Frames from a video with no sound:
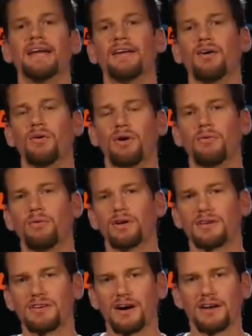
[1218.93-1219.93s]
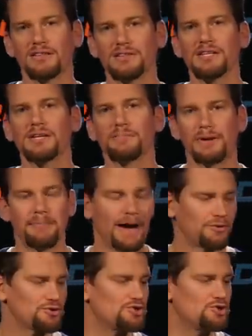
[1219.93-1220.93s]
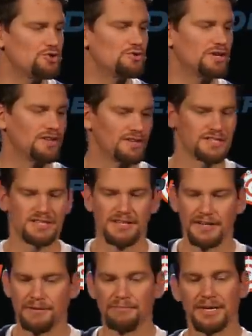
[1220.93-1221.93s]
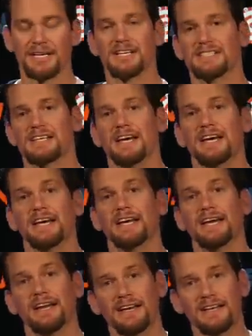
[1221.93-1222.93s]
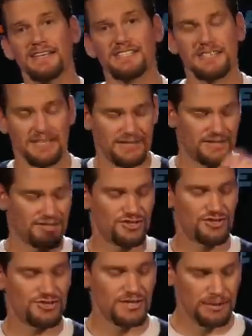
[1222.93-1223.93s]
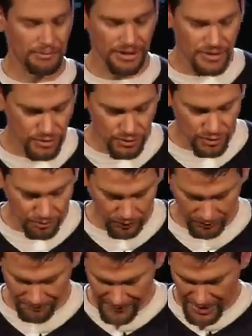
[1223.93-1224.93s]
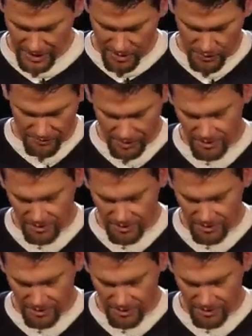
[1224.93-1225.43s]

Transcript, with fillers: Now I, I want to talk a little bit about tuning this gun because it is extremely tunable. We've